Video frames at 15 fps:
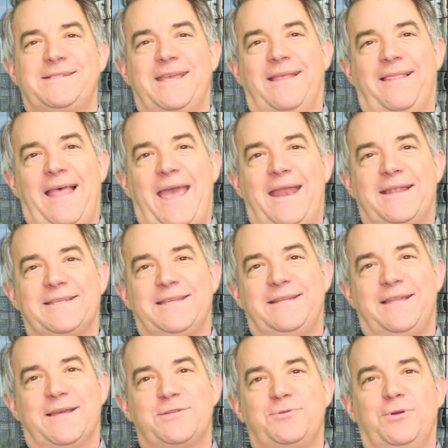Atlanta's
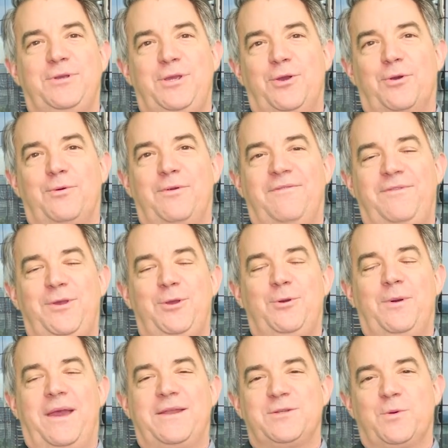Industrial Year in
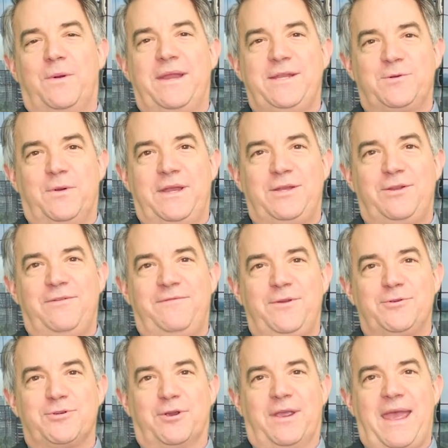Review and 2022
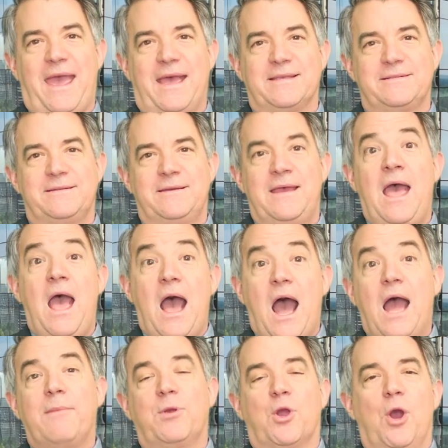Futurecast.
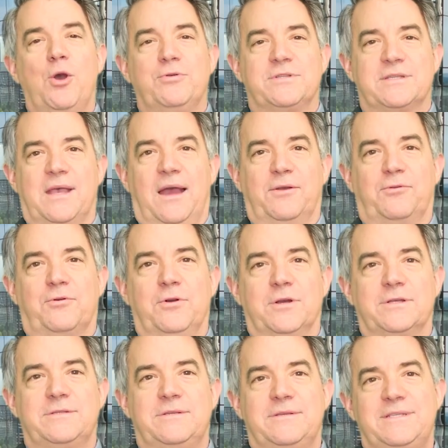I'm your host, Scott
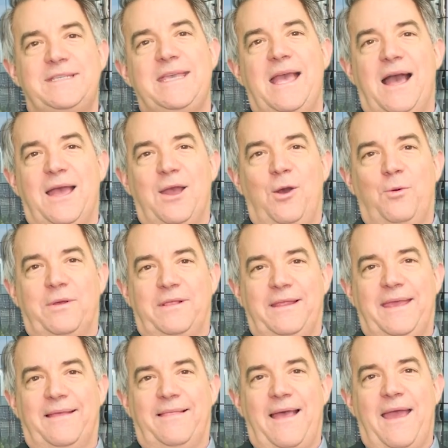Crooks, CIO with
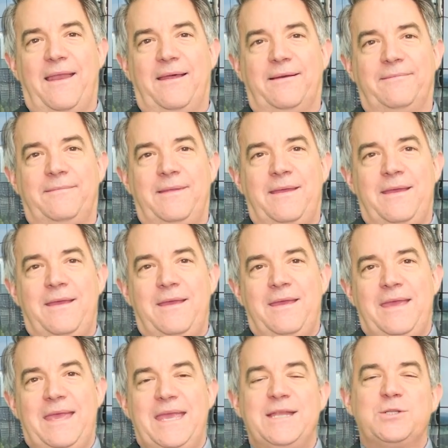Lee Atlanta.
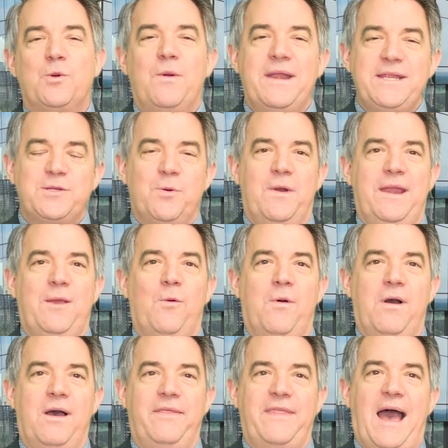In
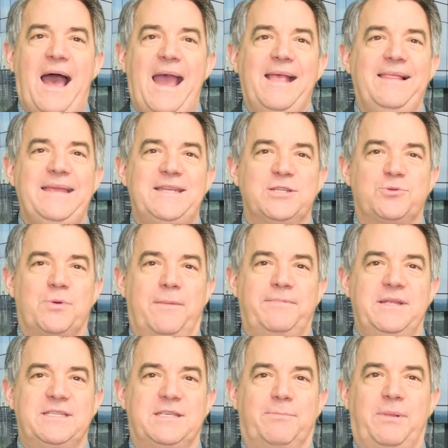2021, the highly
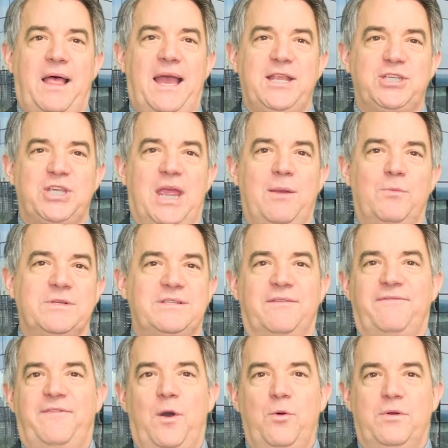disrupted supply chain was
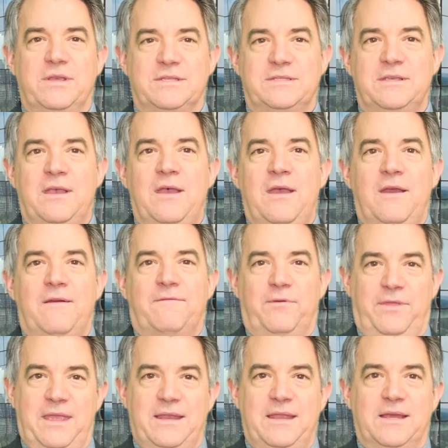the focus
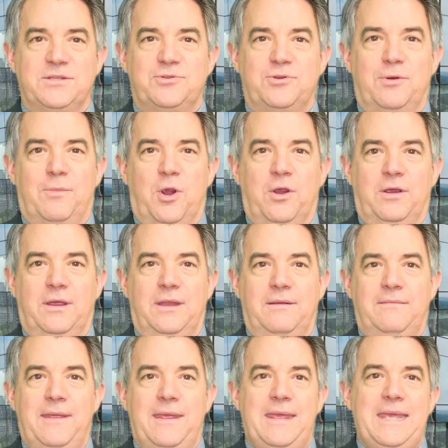for the industrial market.
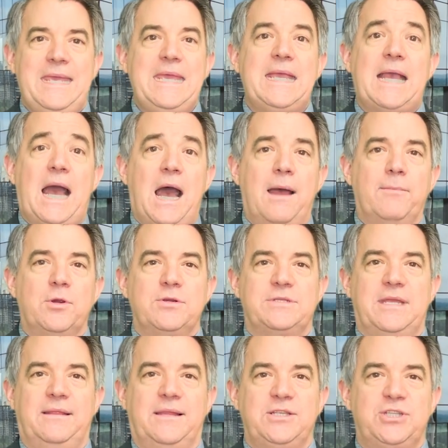E-commerce
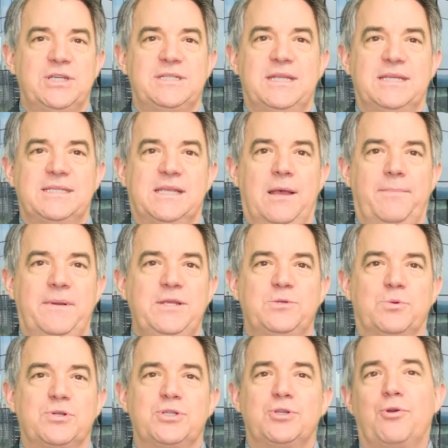and logistics companies
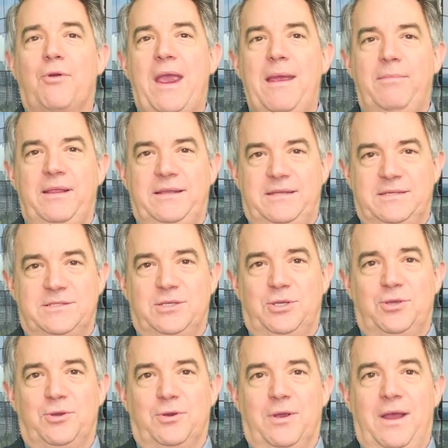were scrambling to
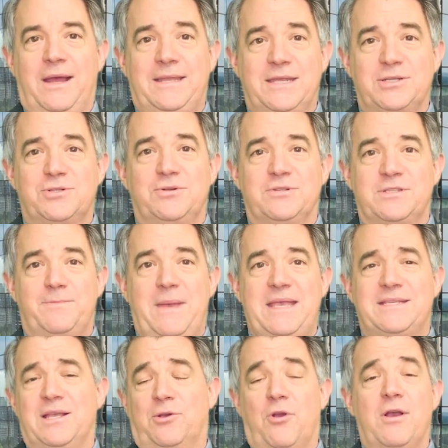secure additional
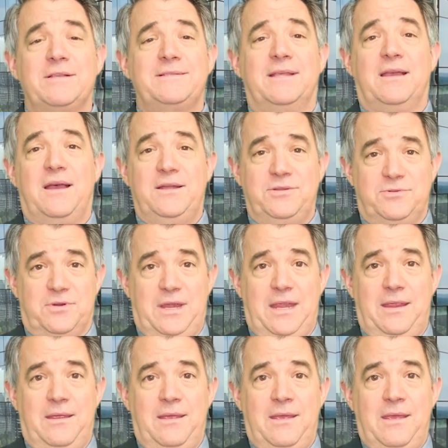space across the country.
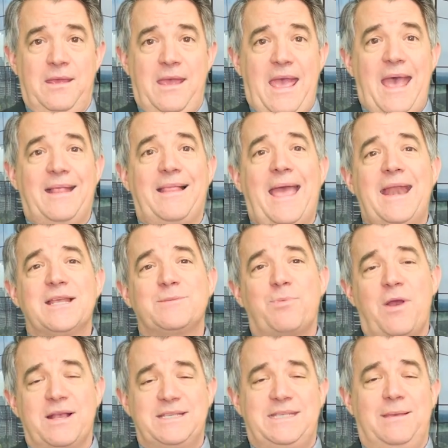Atlanta's
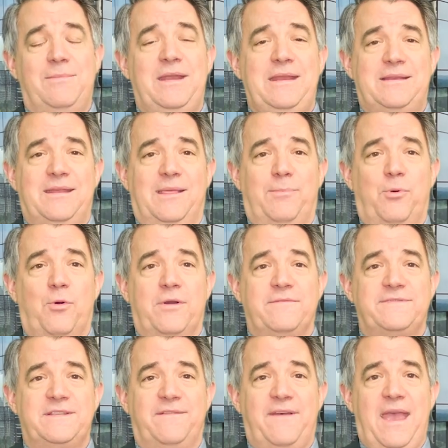proximity to the Port
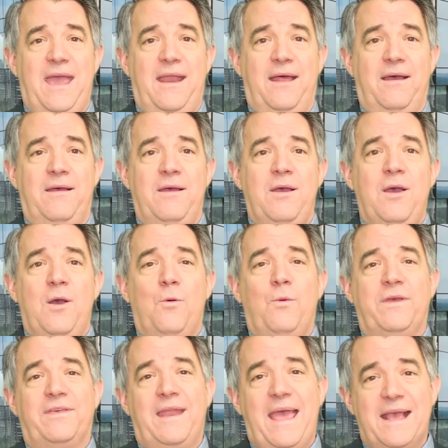of Savannah
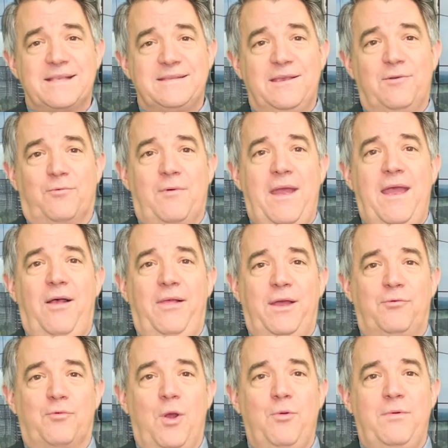with an excellent rail
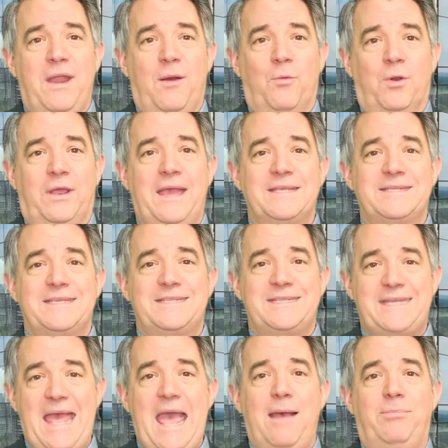and road network has
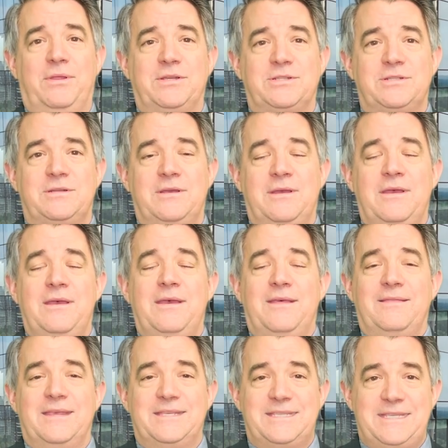established
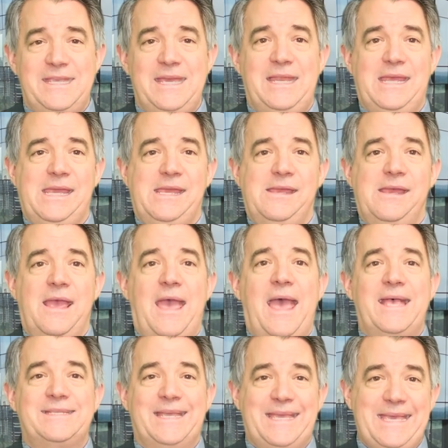the city
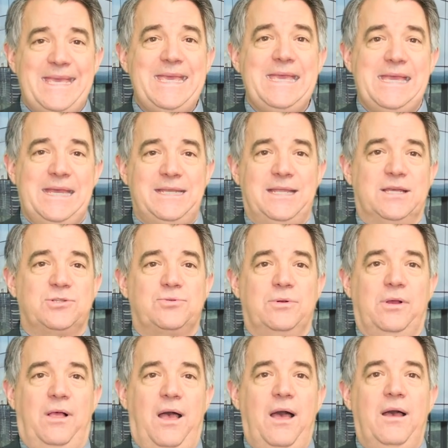as a key
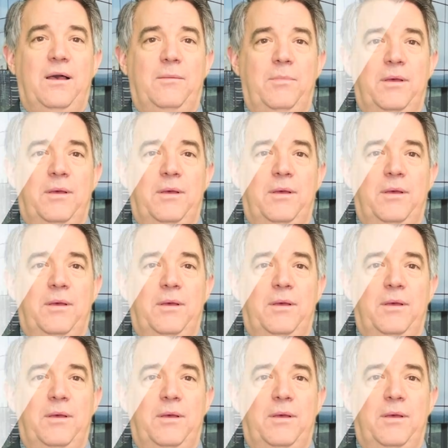industrial hub